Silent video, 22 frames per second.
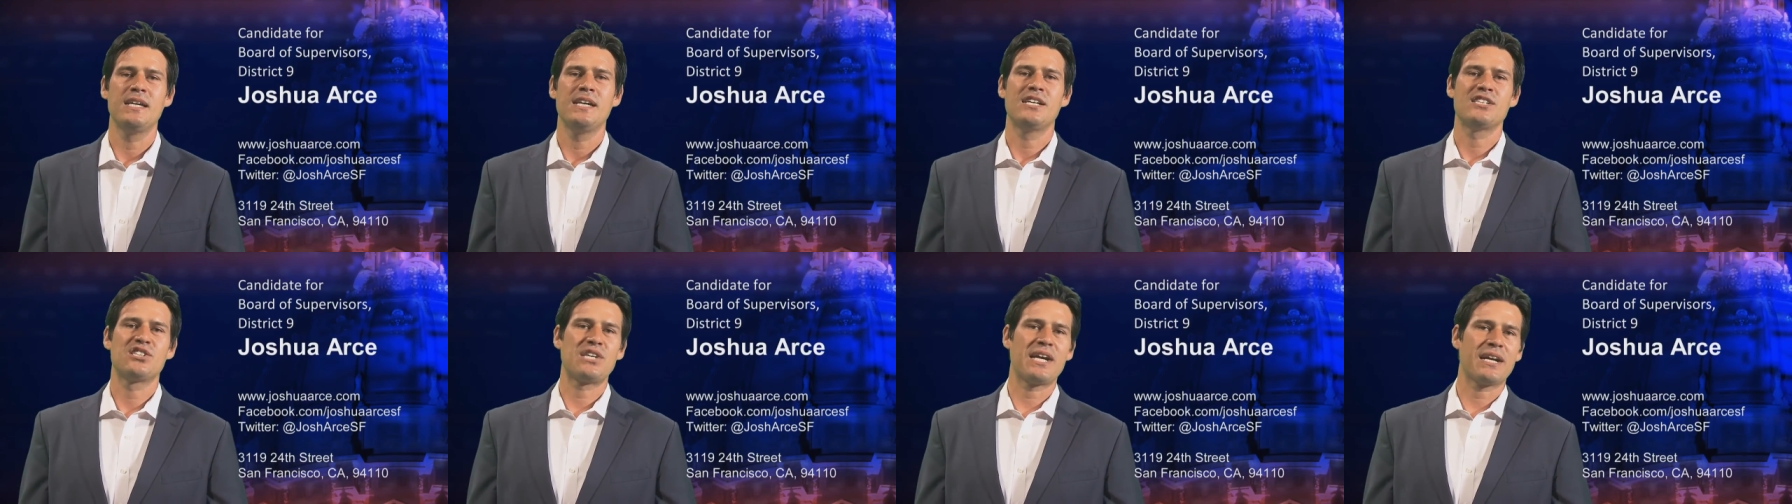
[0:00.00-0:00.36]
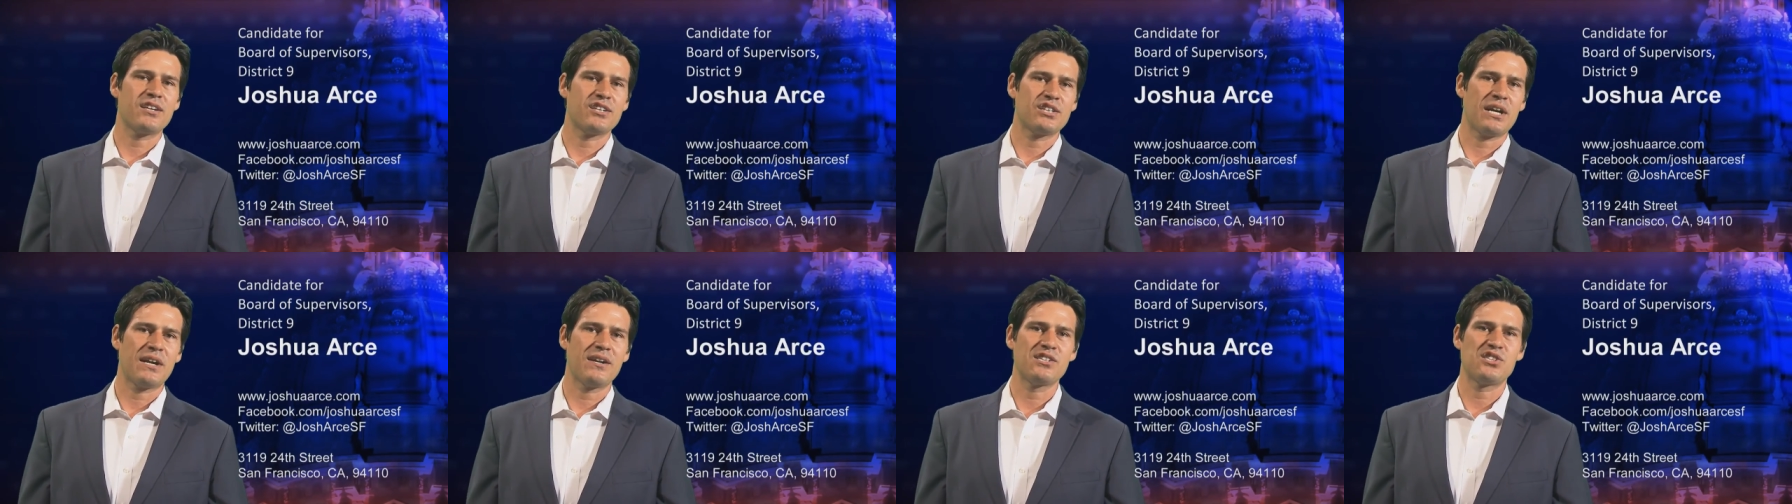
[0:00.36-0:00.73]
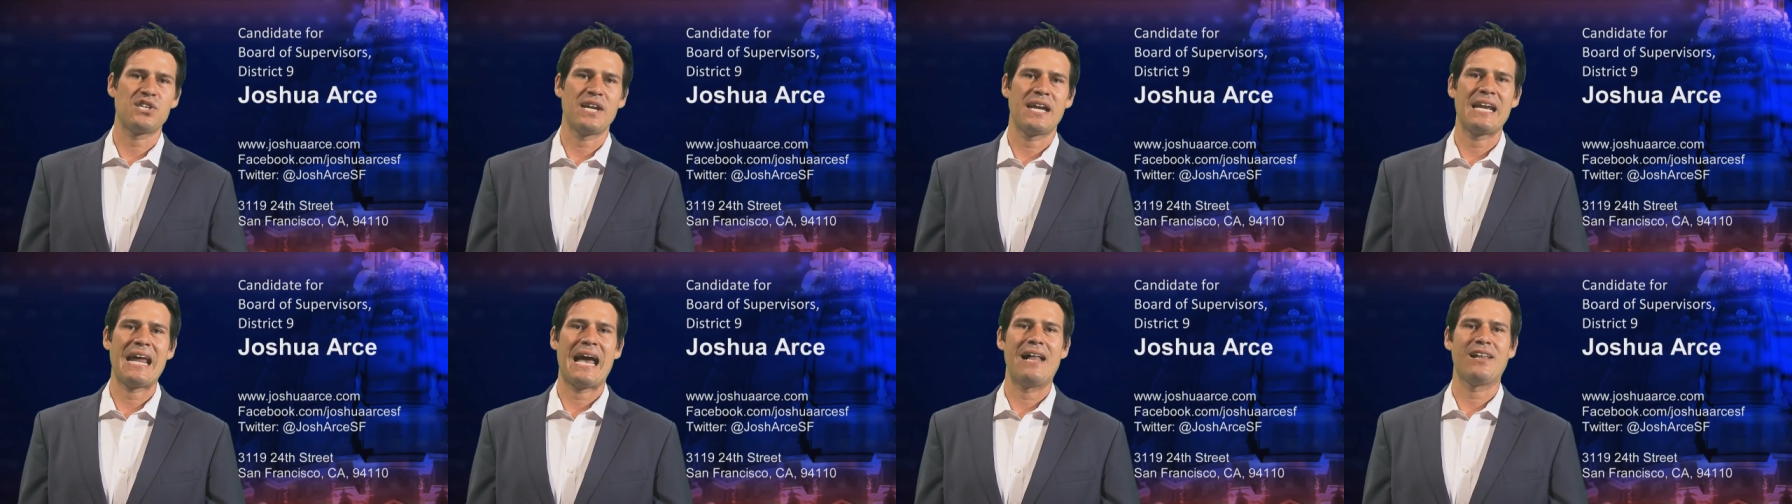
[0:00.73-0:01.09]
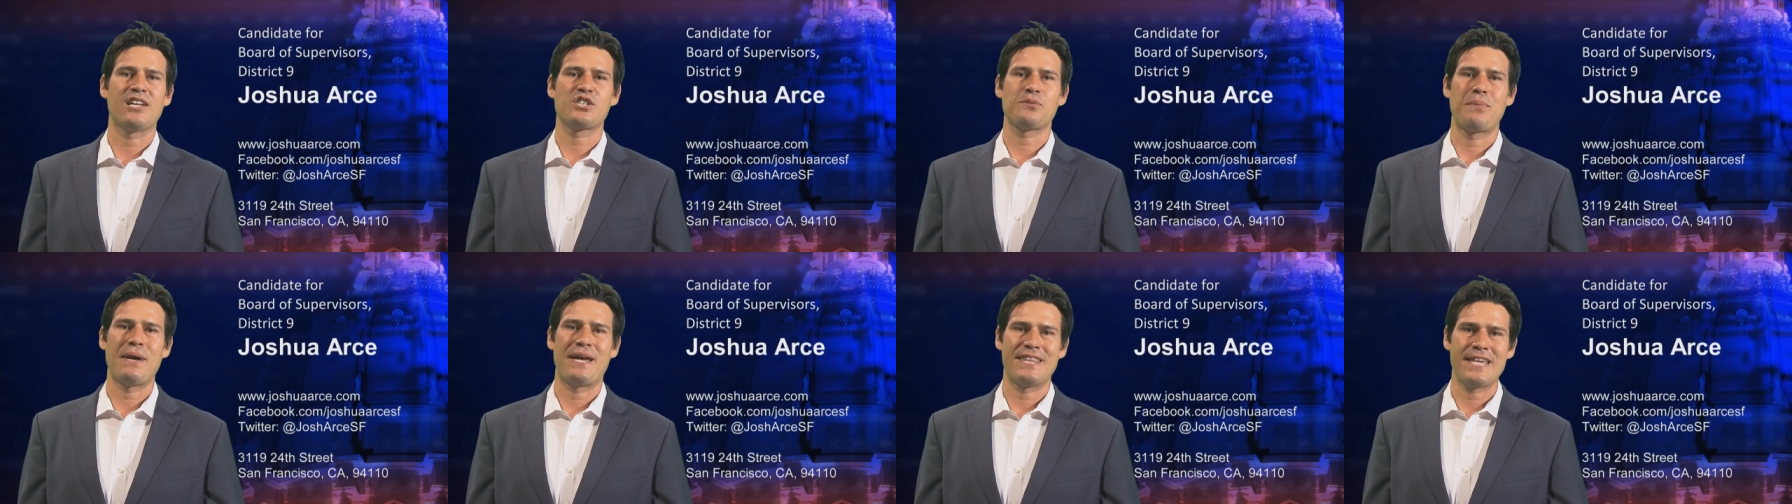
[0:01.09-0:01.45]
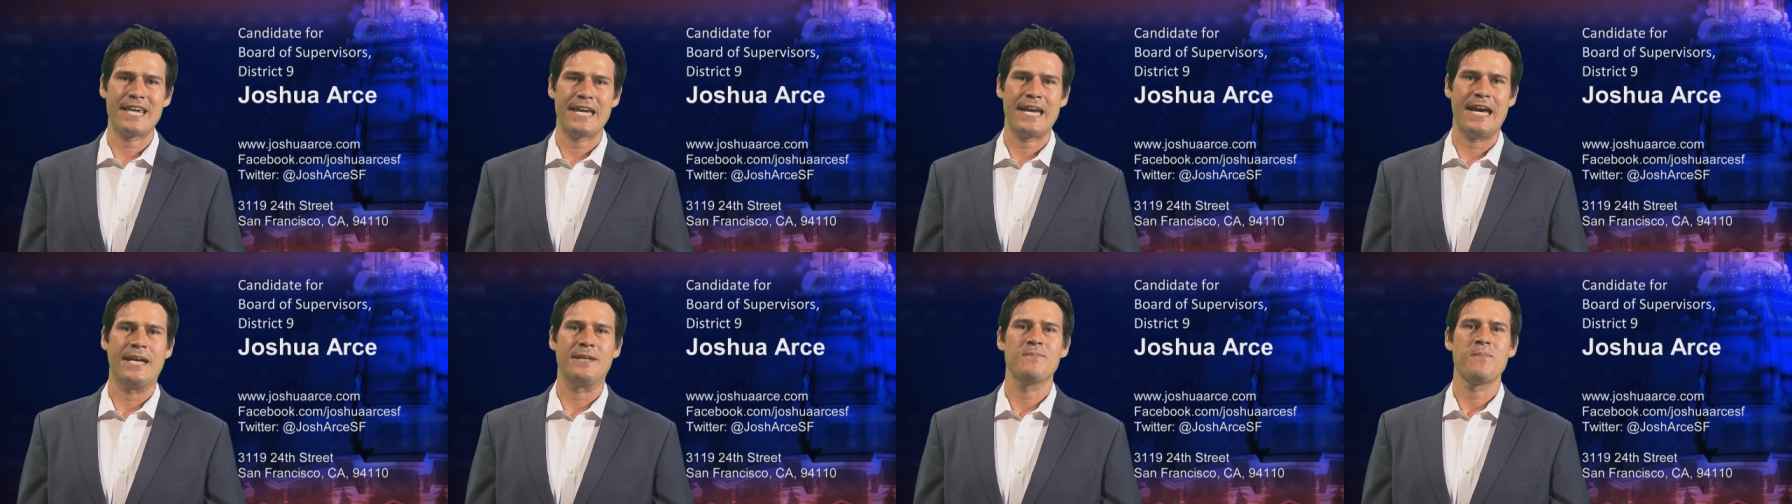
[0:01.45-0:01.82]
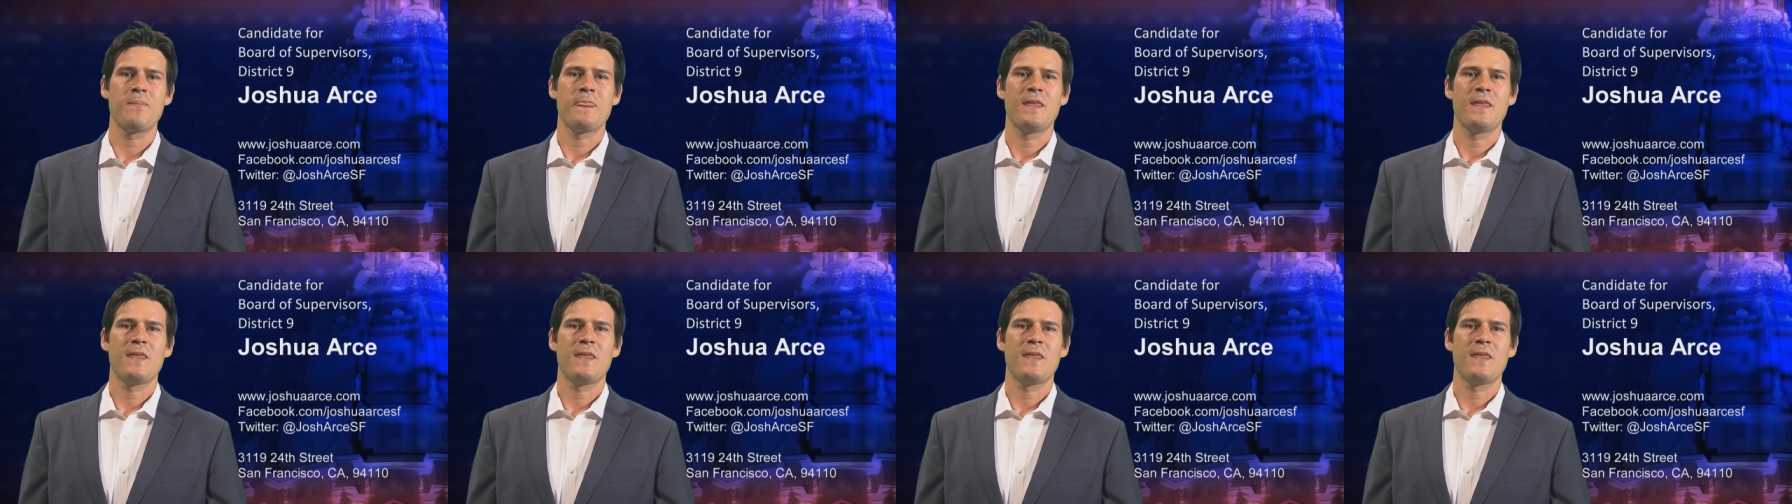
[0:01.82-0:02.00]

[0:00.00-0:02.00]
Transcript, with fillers: Secretary of State Alex Padilla,